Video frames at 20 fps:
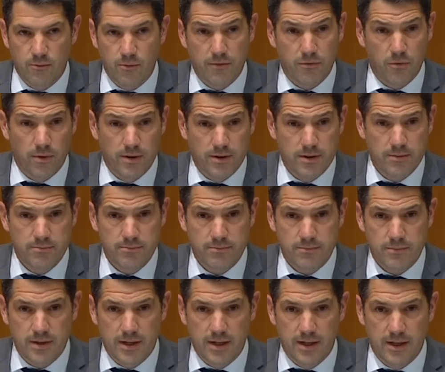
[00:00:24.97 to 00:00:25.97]

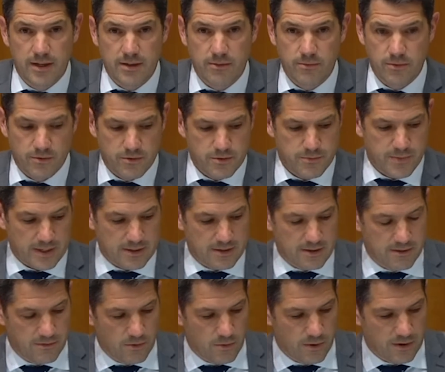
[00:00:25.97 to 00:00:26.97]
referendum with respect to
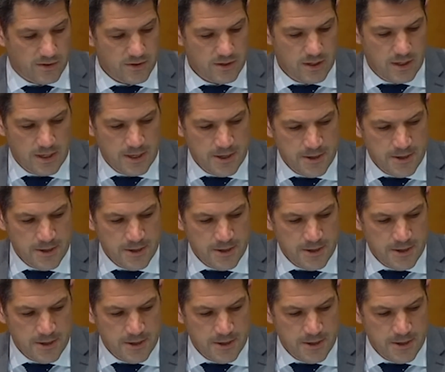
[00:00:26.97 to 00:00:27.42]
The Voice,